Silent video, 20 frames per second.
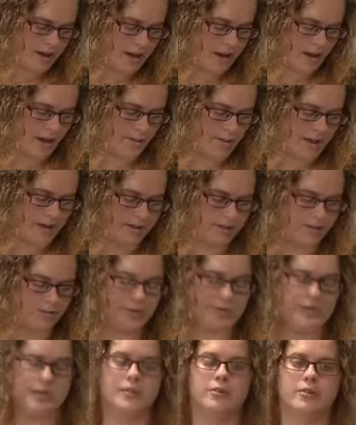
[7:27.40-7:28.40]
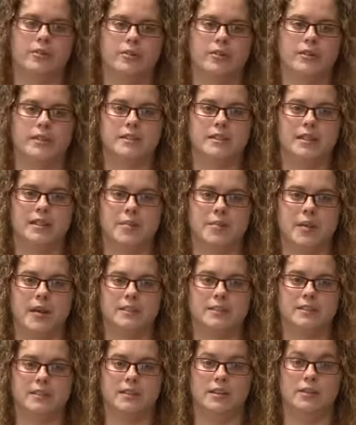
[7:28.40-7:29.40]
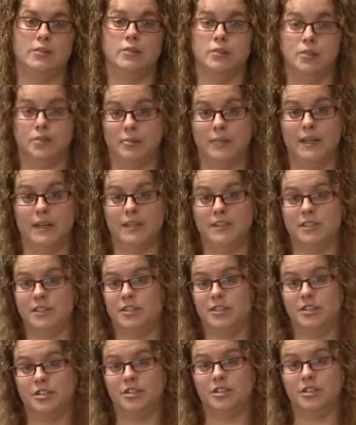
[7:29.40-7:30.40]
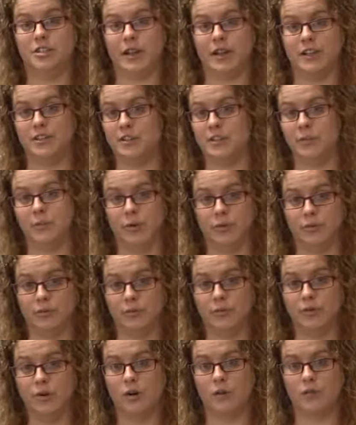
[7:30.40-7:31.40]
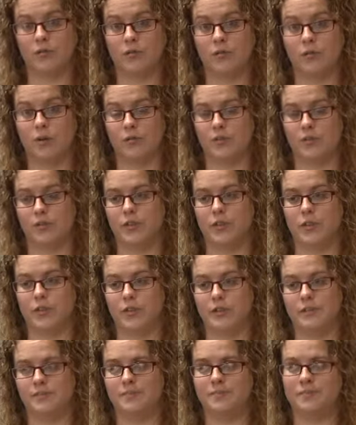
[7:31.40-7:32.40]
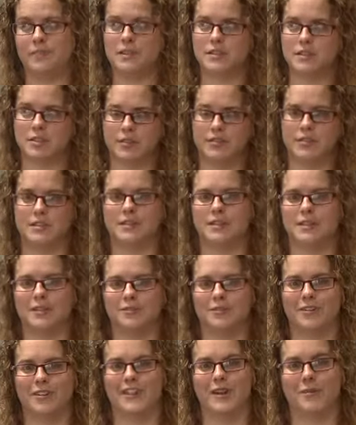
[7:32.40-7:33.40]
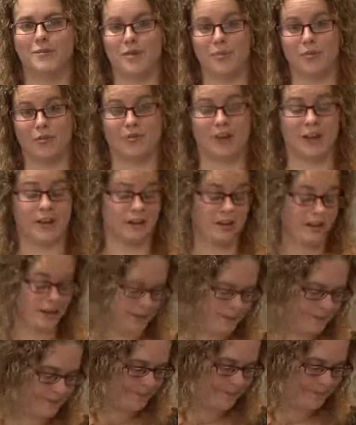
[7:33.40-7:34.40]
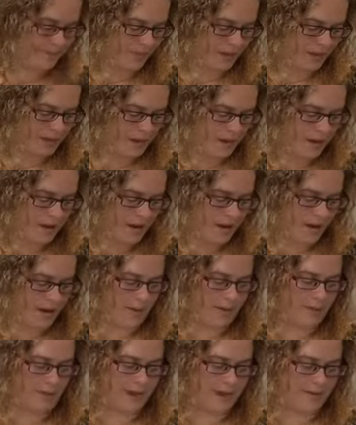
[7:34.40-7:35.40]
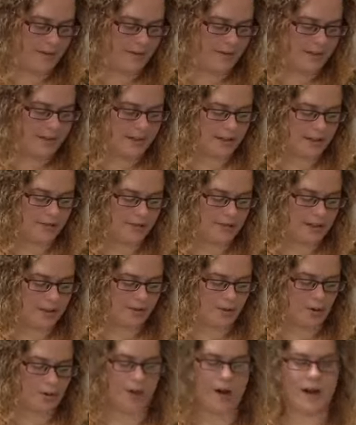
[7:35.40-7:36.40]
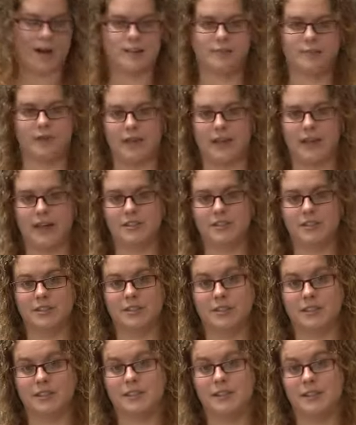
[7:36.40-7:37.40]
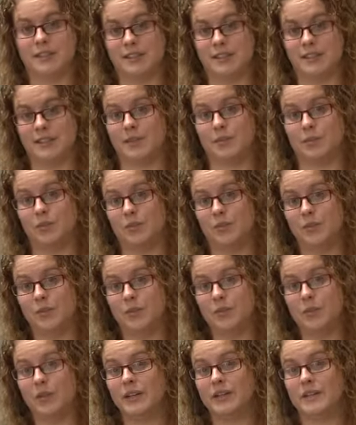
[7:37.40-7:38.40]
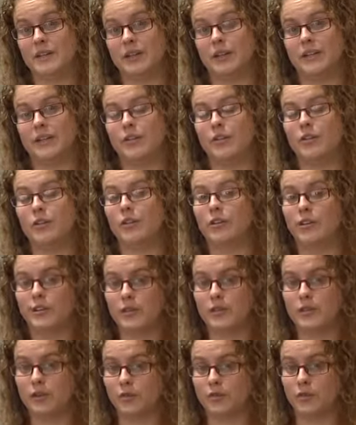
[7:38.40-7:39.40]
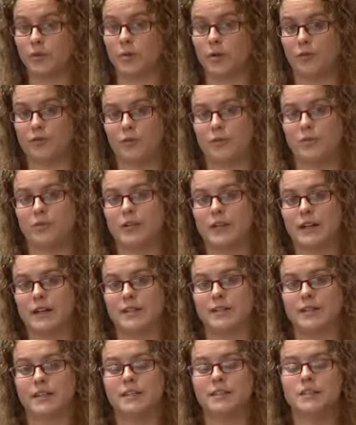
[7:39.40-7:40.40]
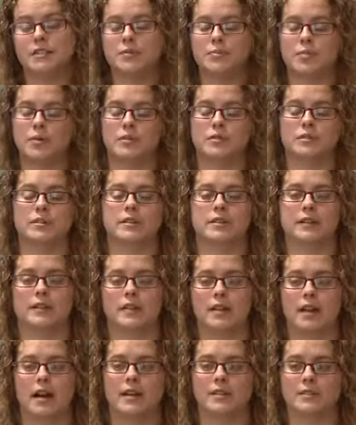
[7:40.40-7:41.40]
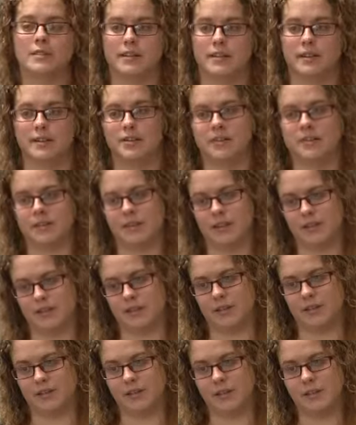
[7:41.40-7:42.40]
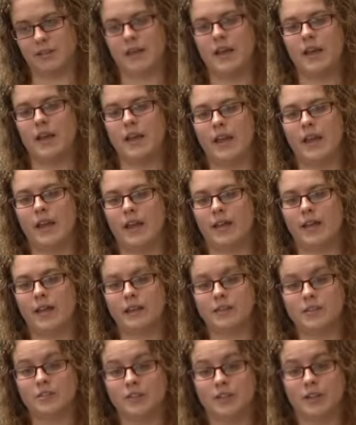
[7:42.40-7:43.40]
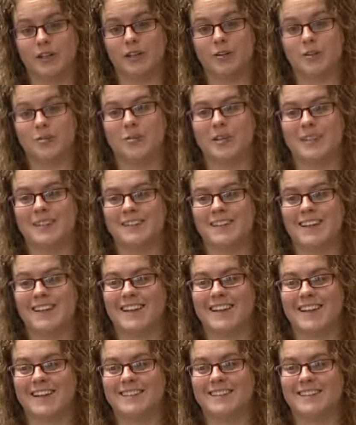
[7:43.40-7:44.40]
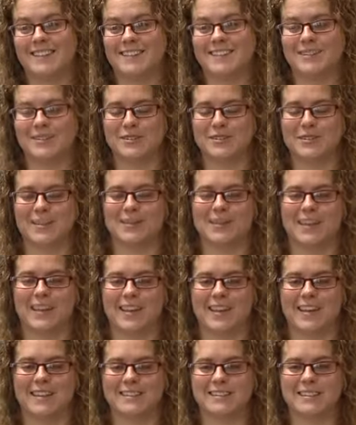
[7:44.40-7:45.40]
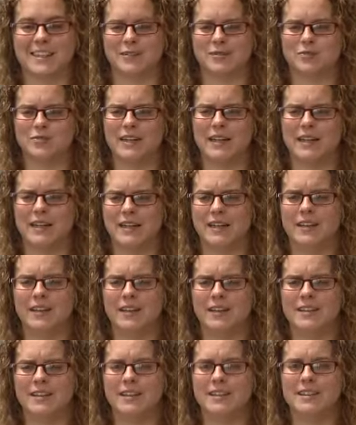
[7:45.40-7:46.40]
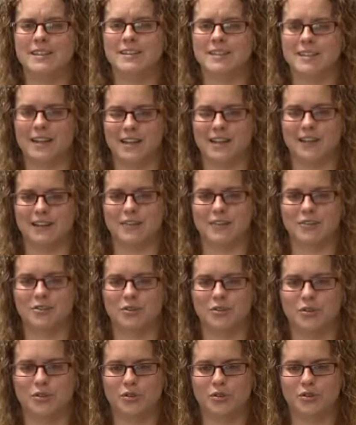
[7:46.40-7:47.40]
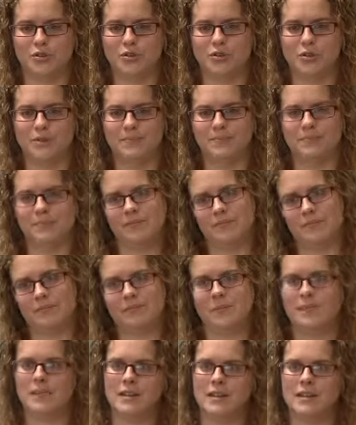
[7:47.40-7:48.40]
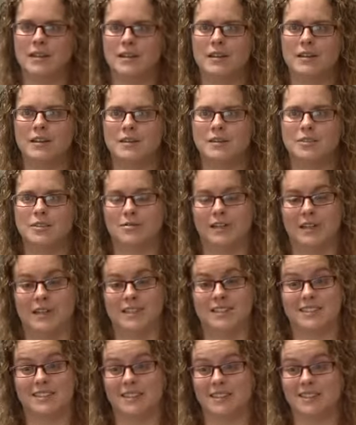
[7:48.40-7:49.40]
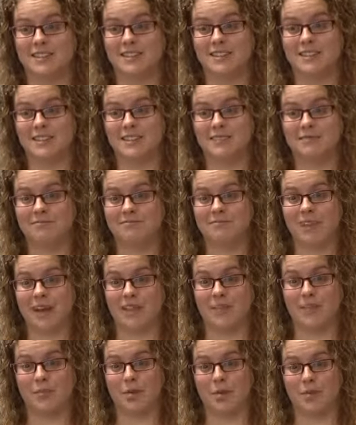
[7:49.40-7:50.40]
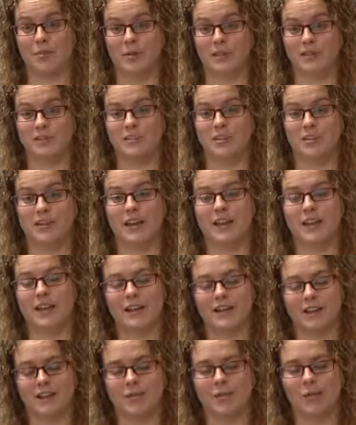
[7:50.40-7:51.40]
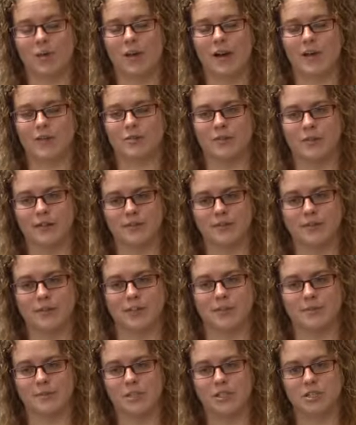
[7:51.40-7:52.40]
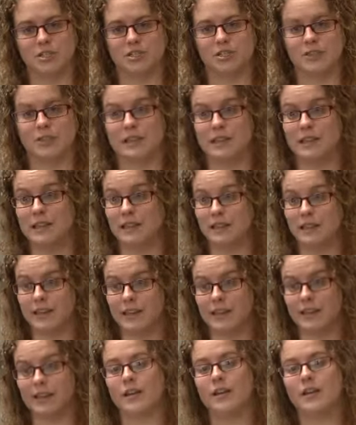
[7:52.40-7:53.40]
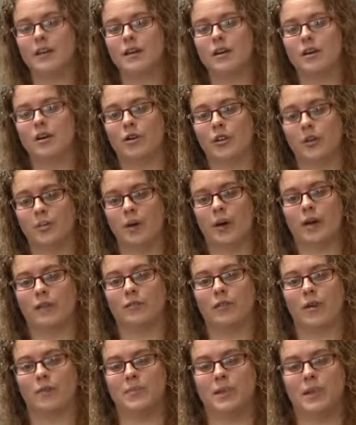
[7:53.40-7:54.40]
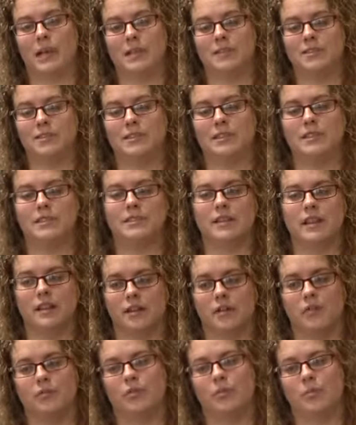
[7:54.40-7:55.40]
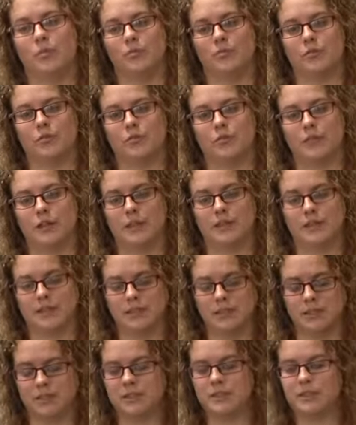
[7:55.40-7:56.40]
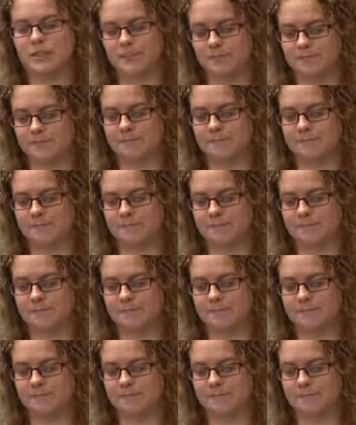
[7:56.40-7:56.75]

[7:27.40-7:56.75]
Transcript: and do we need to increase the capacity, or do we need to just change the model of the service delivery that we're providing? And this stage really requires funding agencies, as I said before, to bring together not only not-for-profit organisations, but also the clients that are using that service. And that's critical because, again, it's not something, I guess, that's really done to an extent at the moment. So again, it requires quite a seismic shift in thinking on the part of government agencies and not-for-profit organisations.